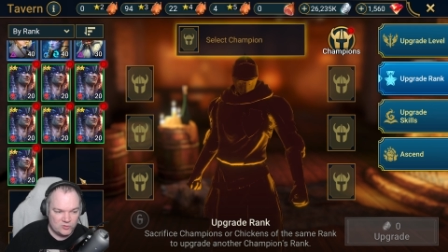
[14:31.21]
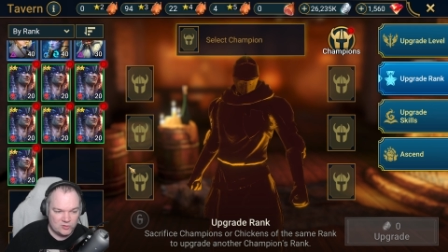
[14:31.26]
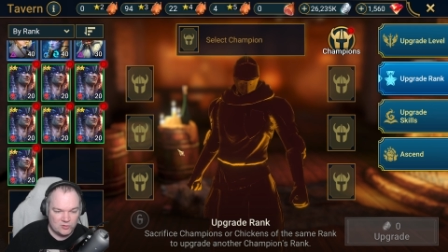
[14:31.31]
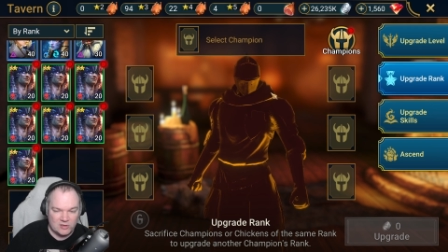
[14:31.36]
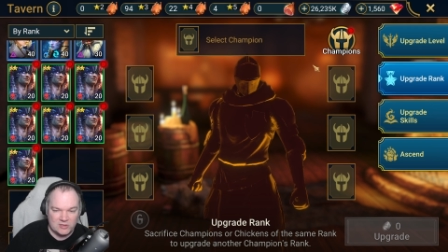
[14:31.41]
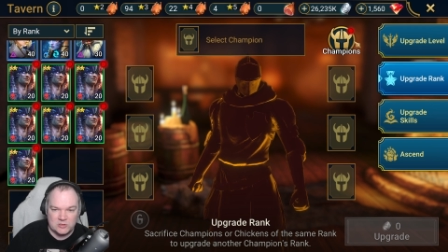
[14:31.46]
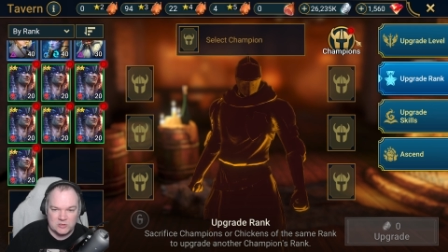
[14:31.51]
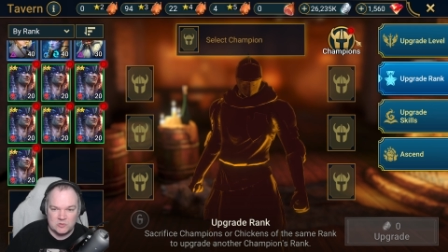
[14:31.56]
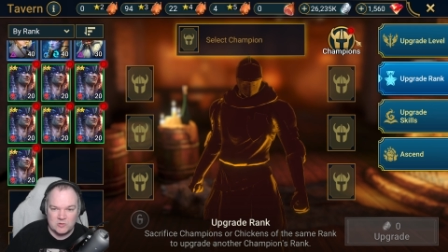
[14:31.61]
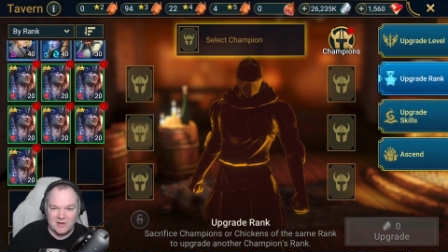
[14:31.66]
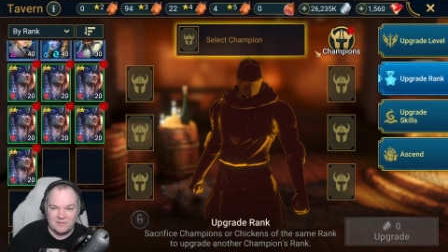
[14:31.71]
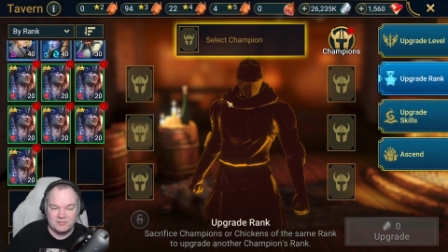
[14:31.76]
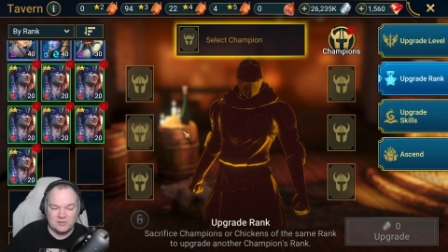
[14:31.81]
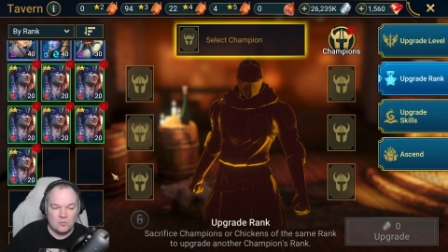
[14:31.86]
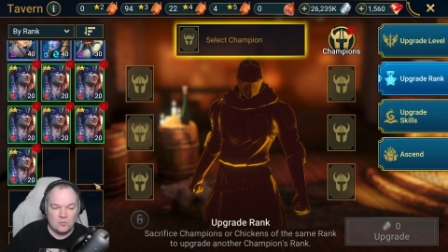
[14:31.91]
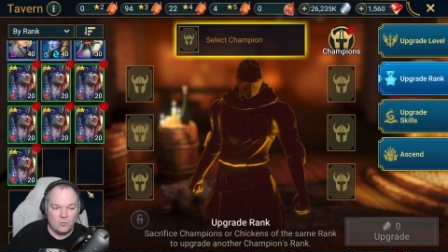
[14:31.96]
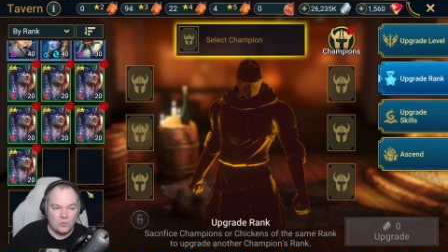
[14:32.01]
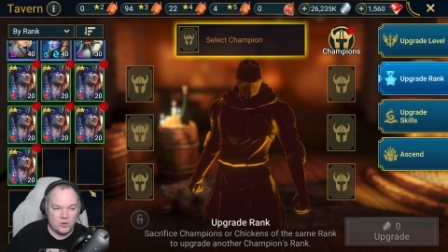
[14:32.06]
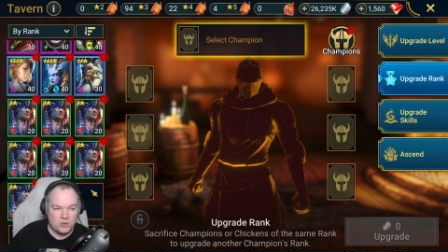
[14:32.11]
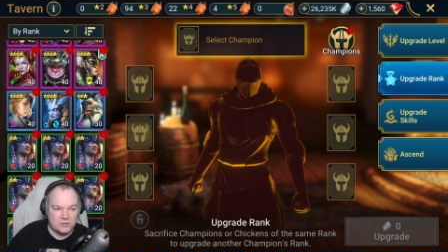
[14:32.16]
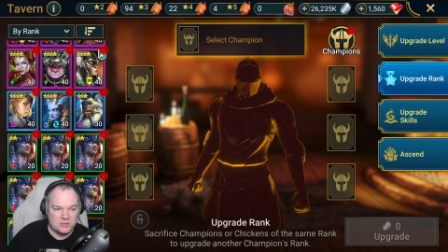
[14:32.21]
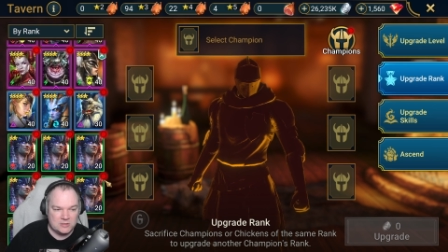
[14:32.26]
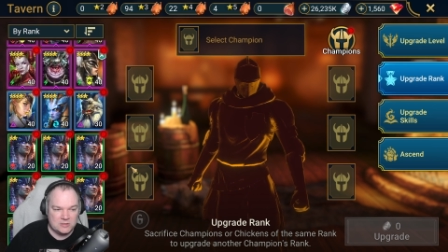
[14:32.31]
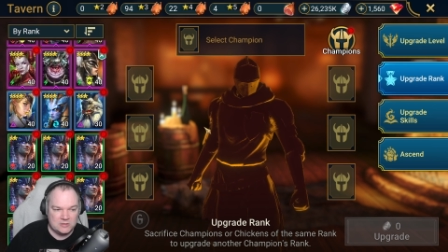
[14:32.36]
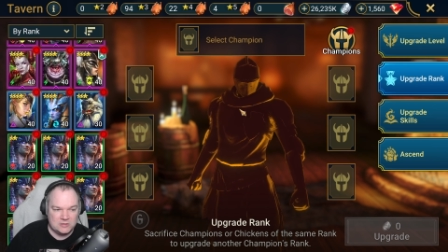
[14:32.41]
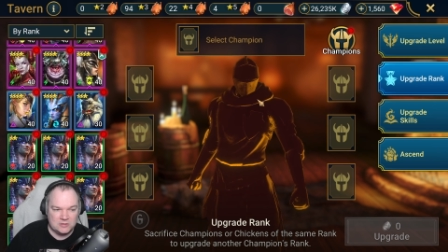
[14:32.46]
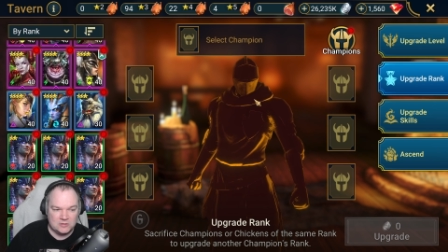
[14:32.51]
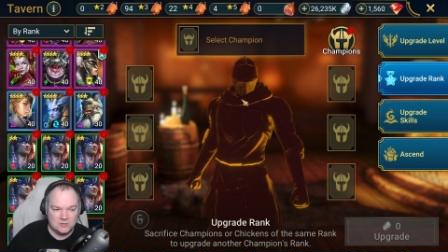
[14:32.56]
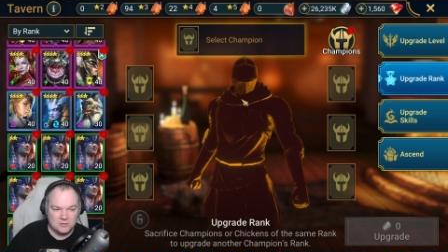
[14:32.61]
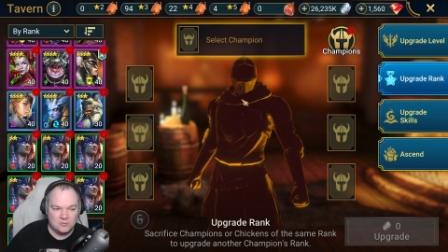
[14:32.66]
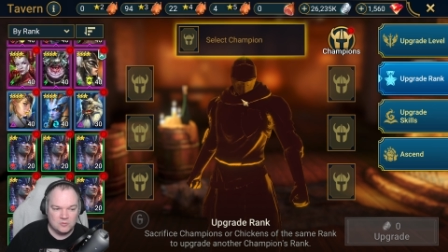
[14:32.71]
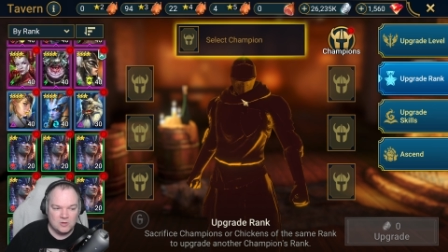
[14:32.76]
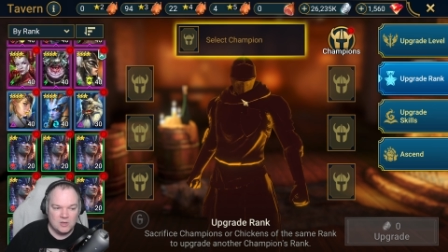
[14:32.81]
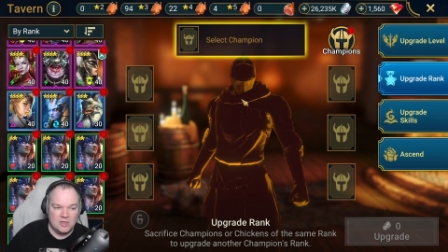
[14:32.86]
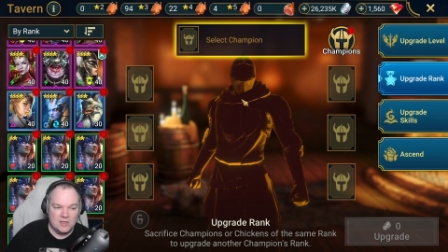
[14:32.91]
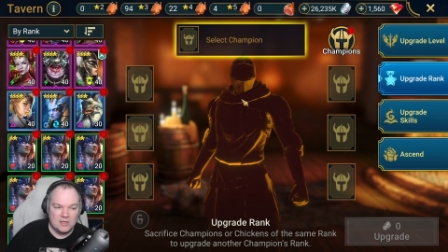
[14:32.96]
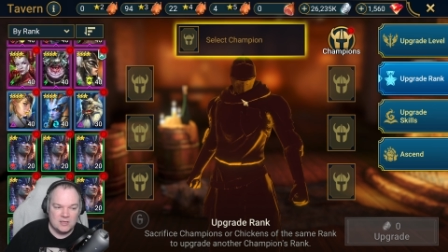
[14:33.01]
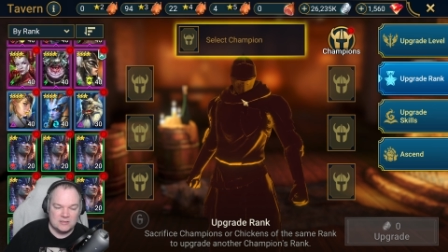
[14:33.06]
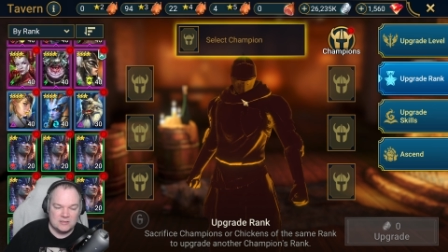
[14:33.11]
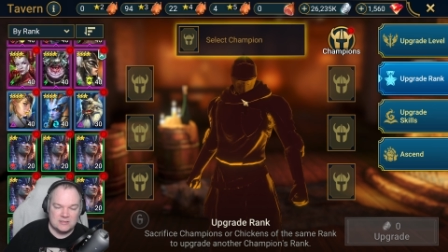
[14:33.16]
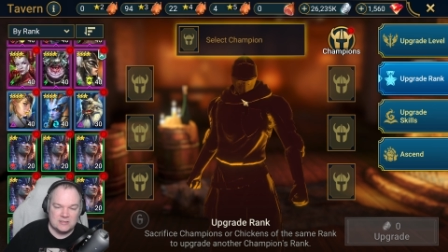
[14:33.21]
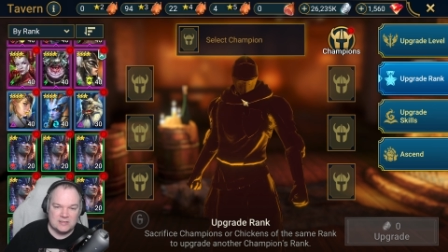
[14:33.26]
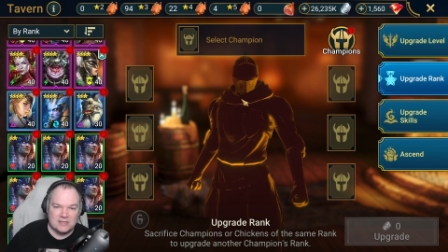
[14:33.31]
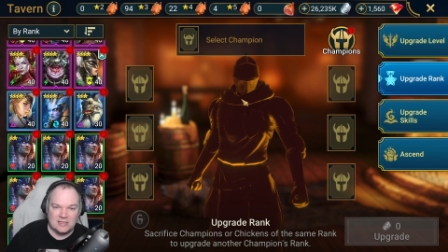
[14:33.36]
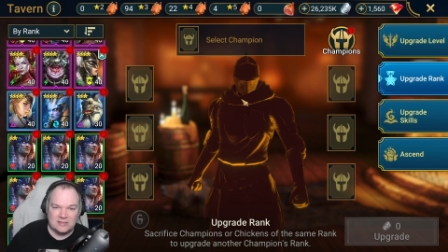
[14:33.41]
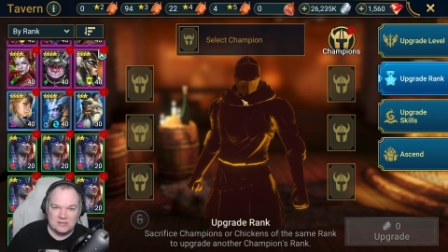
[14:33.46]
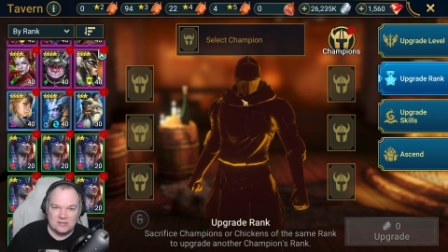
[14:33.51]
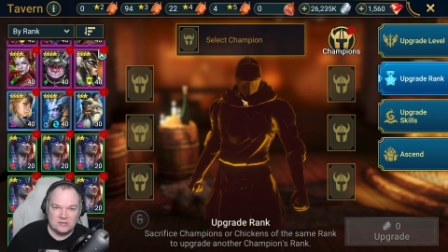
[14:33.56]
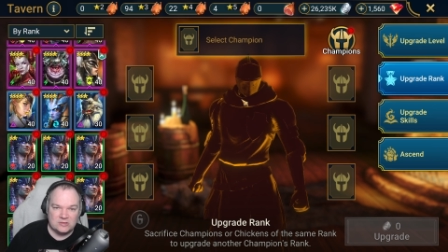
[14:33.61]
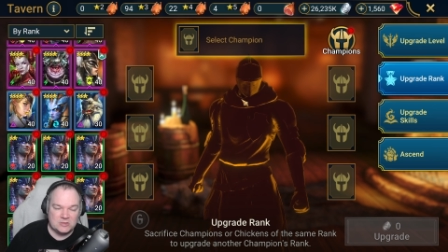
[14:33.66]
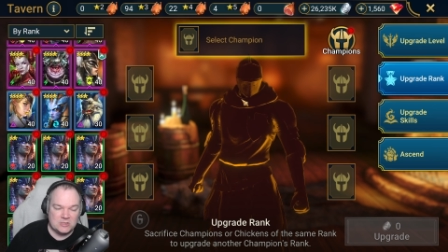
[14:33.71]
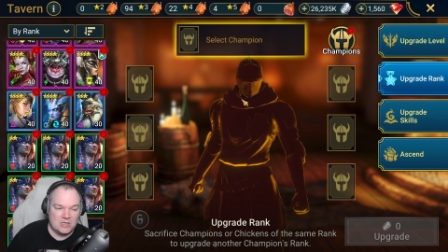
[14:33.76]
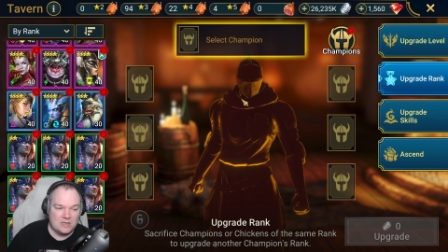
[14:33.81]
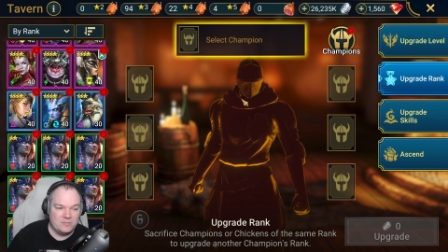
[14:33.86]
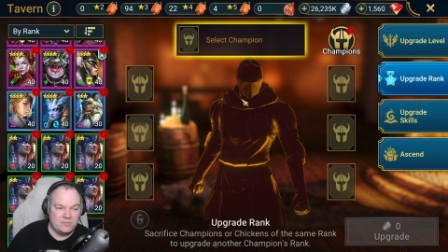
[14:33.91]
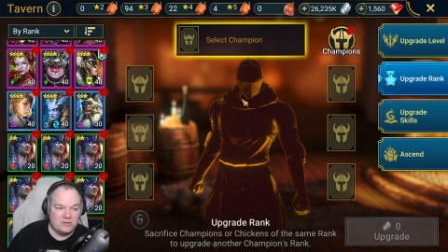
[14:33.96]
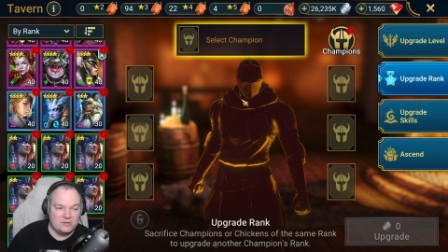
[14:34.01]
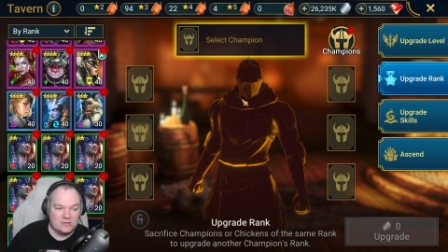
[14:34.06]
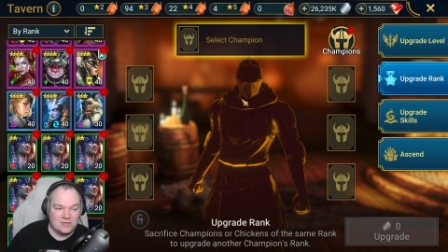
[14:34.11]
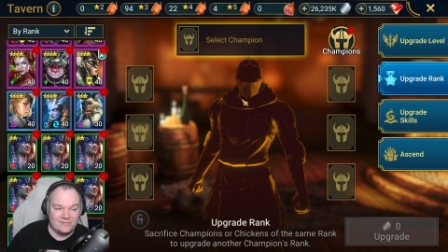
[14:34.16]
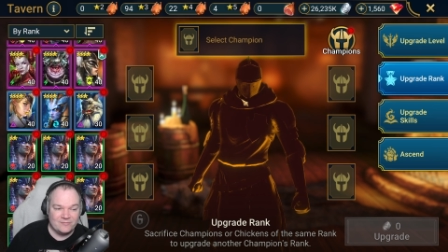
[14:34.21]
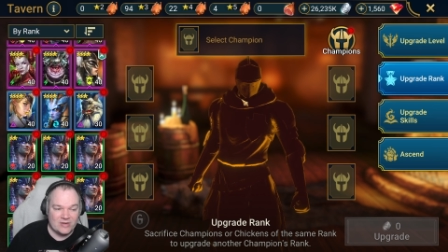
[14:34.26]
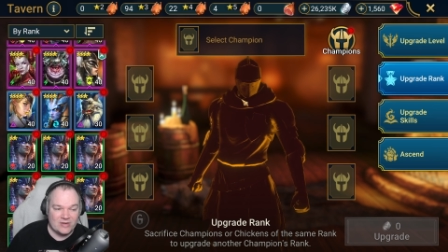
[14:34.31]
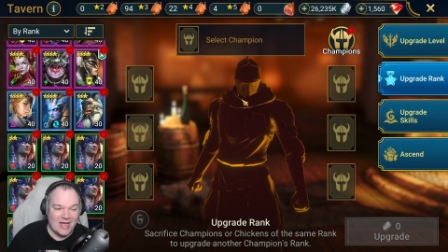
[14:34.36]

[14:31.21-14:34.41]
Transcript: So I do have some work to do to get these champions leveled.